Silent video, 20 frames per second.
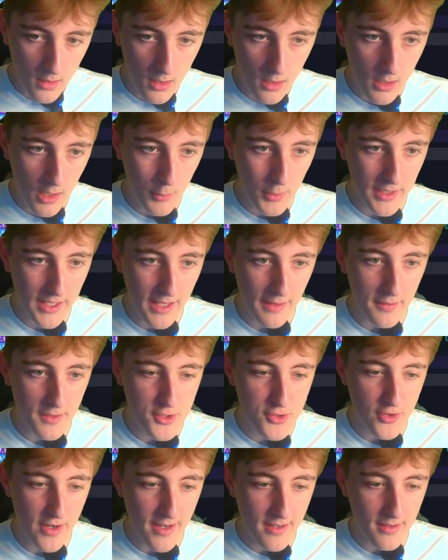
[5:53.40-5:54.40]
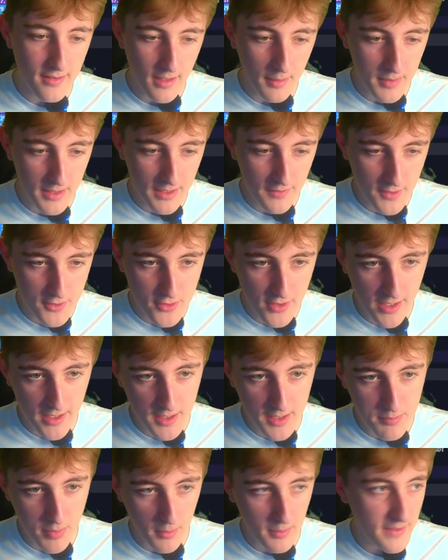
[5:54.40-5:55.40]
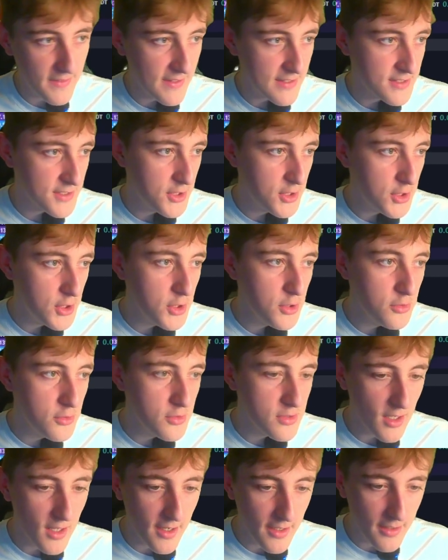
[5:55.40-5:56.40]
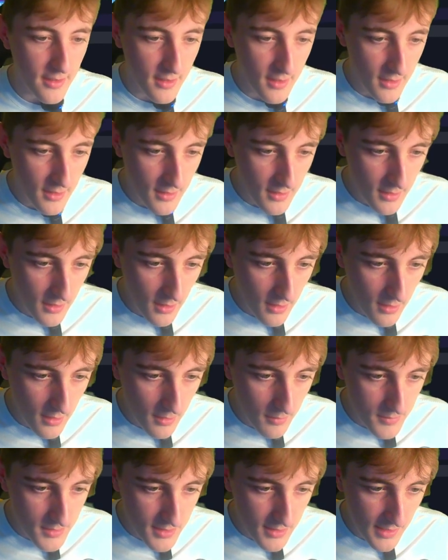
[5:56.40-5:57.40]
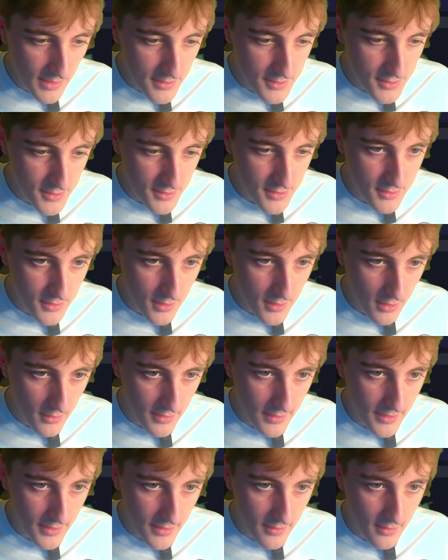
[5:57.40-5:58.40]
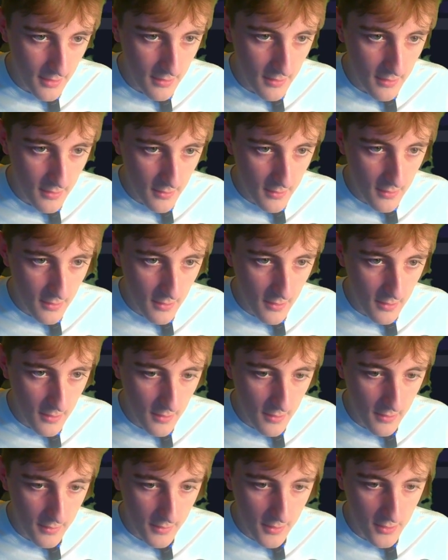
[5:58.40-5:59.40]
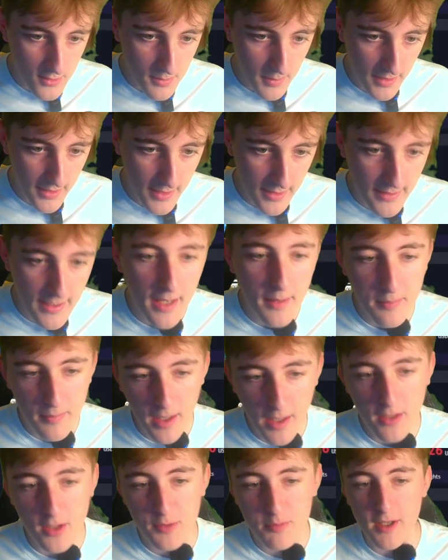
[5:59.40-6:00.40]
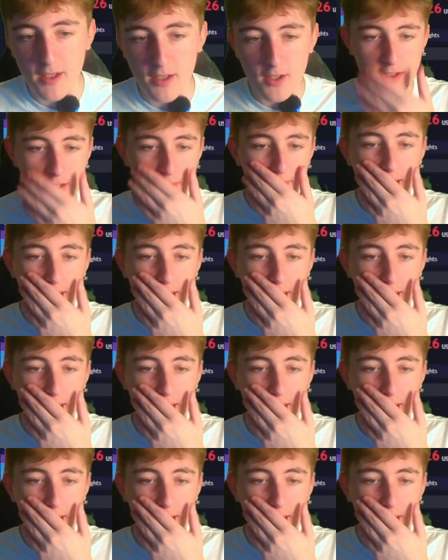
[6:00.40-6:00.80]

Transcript: I want to get the trend. I believe the trend is probably this huge line. So let's just start here and go to about here. Yeah, that looks pretty good